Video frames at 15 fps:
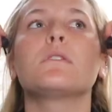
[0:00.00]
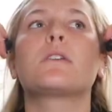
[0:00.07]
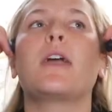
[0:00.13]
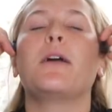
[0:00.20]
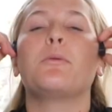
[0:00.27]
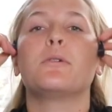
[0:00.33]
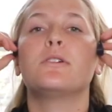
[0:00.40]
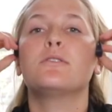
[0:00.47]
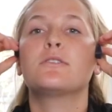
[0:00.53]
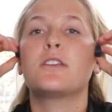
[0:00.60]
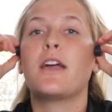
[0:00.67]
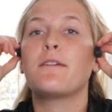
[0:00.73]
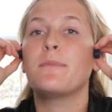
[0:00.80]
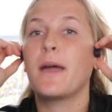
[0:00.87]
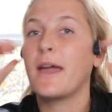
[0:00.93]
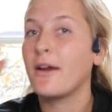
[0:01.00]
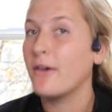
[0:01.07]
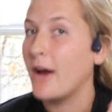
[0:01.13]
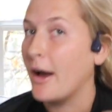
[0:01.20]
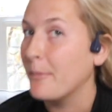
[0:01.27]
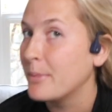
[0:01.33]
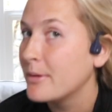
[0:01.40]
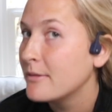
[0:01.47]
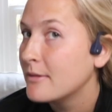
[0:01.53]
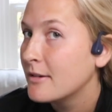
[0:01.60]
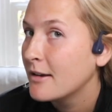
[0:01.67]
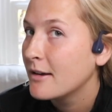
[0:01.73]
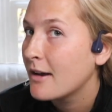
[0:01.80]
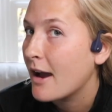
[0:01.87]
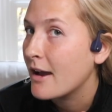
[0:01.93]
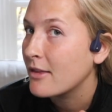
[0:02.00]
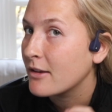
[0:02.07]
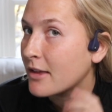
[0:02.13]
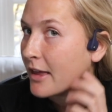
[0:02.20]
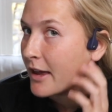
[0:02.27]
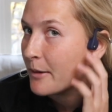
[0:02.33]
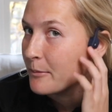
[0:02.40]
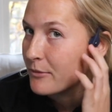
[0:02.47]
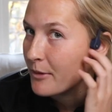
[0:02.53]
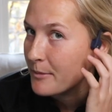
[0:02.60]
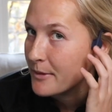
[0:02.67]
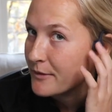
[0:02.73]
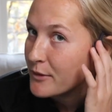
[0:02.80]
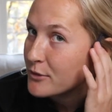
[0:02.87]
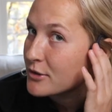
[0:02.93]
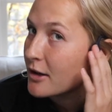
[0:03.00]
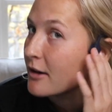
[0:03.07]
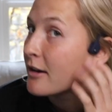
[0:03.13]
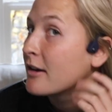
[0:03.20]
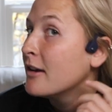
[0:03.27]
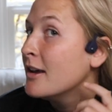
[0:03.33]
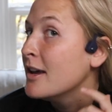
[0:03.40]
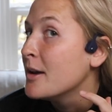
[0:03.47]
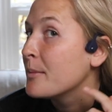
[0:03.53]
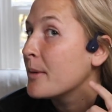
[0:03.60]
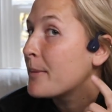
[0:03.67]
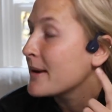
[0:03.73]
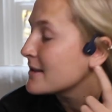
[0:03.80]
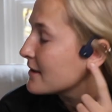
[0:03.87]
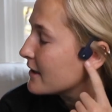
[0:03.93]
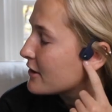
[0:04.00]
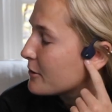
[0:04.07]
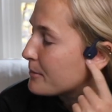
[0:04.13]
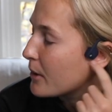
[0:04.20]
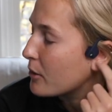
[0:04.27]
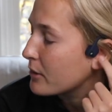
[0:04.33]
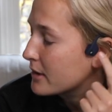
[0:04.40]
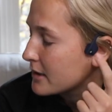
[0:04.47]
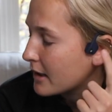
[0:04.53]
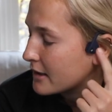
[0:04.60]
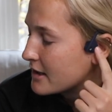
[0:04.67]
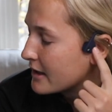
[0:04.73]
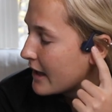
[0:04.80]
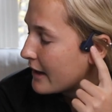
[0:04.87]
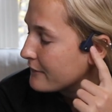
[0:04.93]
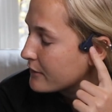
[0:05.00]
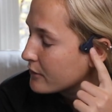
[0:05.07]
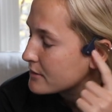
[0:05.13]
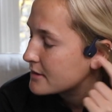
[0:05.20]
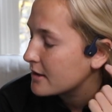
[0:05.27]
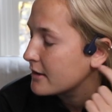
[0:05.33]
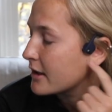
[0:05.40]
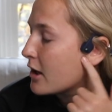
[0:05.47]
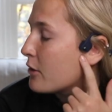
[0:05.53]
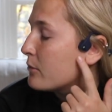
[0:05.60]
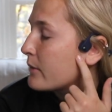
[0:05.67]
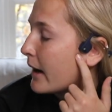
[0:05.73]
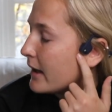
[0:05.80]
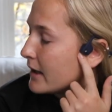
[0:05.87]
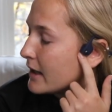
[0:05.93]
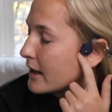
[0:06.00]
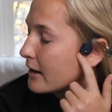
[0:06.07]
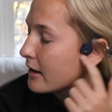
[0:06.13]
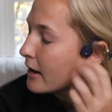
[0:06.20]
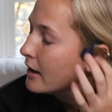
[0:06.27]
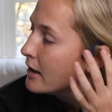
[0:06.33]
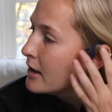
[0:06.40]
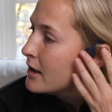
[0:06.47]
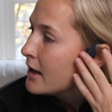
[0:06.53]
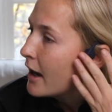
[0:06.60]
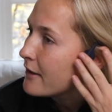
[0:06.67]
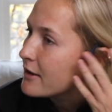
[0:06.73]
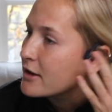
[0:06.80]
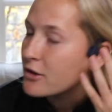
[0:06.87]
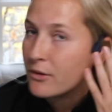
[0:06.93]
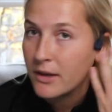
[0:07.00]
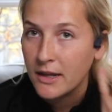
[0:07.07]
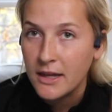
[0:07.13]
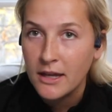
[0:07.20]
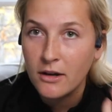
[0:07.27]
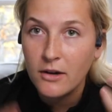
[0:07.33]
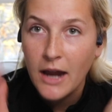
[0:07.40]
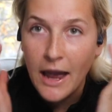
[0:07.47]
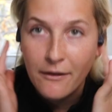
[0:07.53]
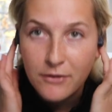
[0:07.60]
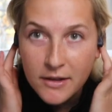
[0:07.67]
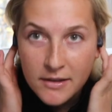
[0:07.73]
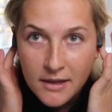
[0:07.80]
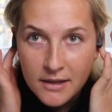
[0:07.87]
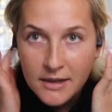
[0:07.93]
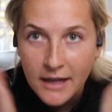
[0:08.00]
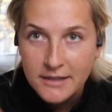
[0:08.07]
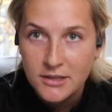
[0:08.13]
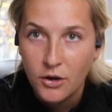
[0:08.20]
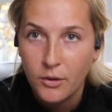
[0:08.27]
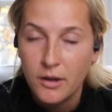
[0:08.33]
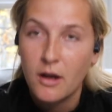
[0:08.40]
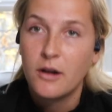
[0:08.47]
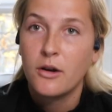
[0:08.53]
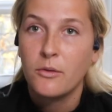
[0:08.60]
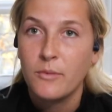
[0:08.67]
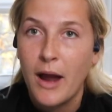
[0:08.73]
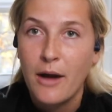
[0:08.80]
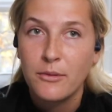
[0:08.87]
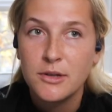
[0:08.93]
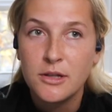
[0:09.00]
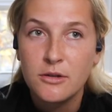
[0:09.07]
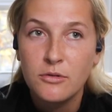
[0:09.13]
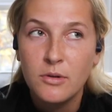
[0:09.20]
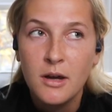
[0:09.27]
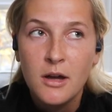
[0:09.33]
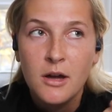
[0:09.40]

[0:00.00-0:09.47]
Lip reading: Okay, well usually I have my hair up. I look like I'm from the future. But basically they're bone conducting headphones, so they go right here. And then you can hear everything that's going on around you